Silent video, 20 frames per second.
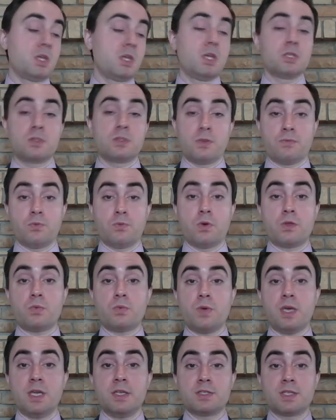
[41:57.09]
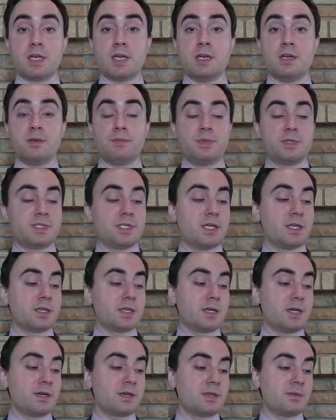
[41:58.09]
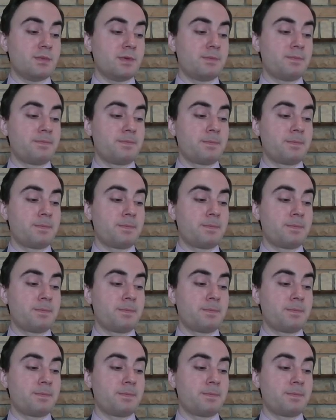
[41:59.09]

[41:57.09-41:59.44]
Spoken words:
So the 4th way is a kind of Platonic argument.